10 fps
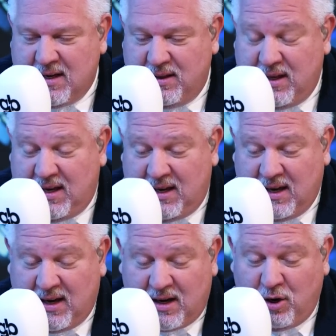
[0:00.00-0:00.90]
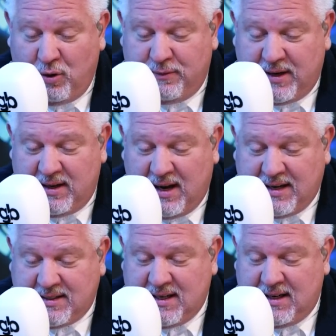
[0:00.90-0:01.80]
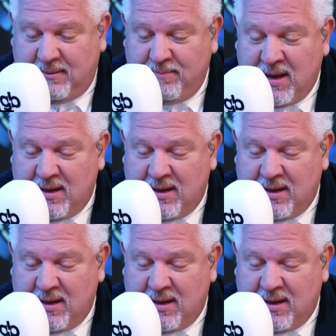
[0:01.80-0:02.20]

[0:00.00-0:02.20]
the uh, COVID 19.